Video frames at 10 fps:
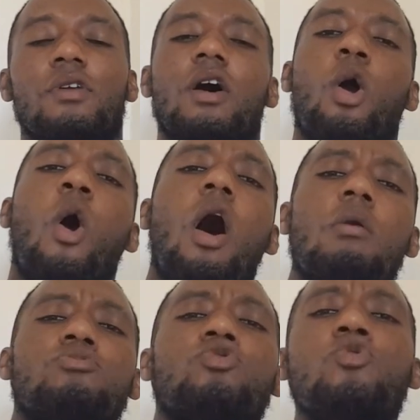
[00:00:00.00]
like, oh,
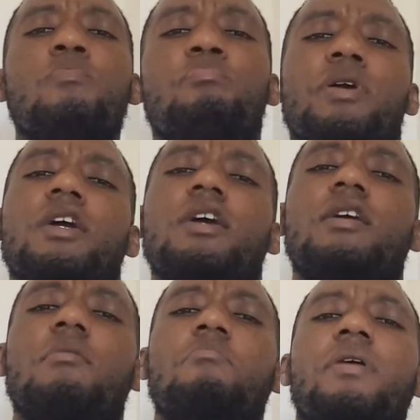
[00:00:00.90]
I'm too big
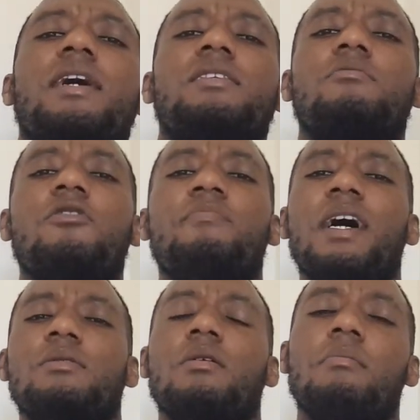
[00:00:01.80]
and bad to move
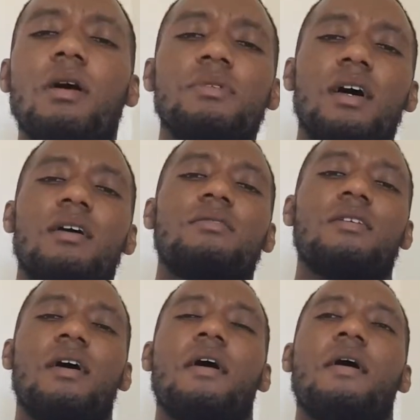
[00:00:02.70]
back to my mum's house.
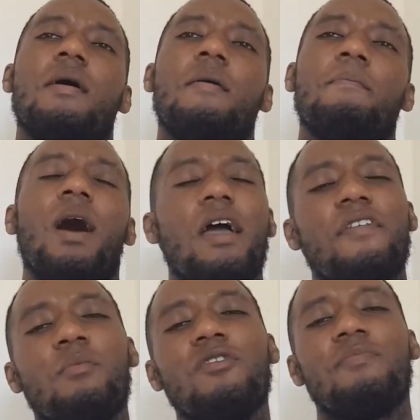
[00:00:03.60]
But if
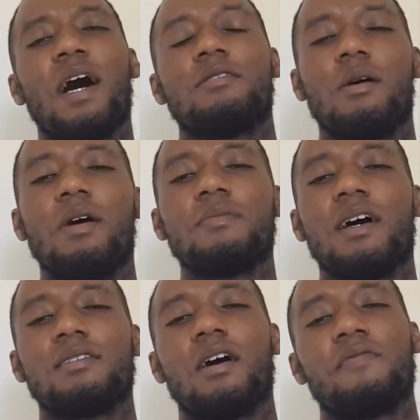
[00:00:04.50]
I move back to my mum's
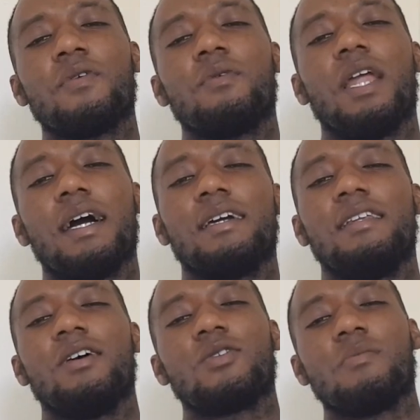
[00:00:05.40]
house, I feel like in
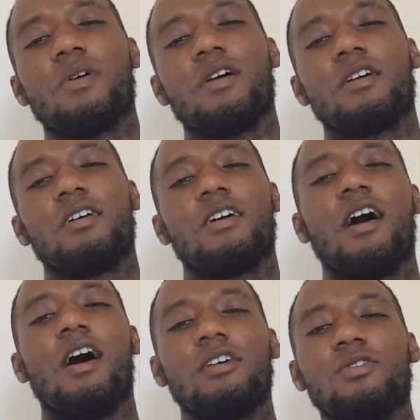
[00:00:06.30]
those American
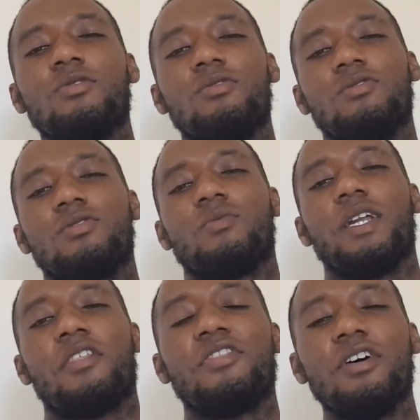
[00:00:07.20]
cartoons where
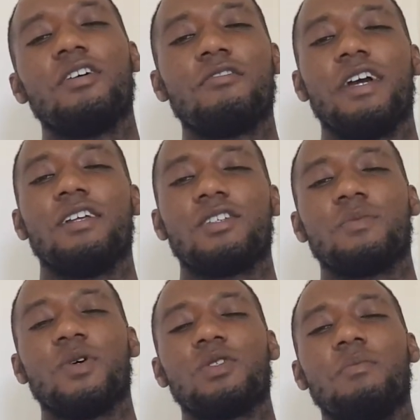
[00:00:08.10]
the third grade is
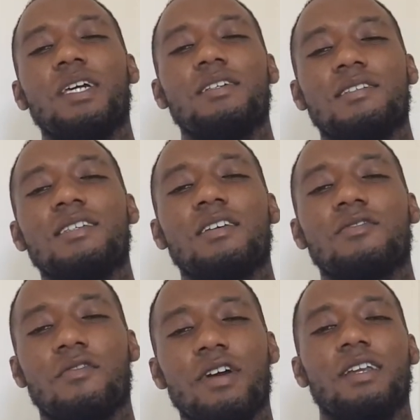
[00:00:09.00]
supposed to be in sixth
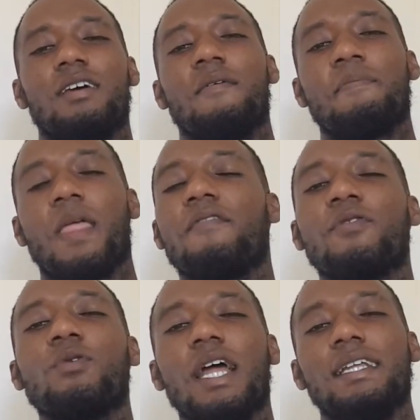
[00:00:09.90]
grade. I
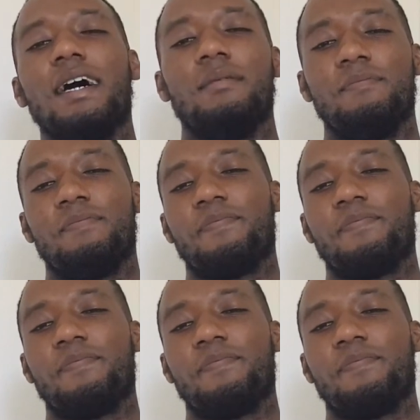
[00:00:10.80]
feel like that.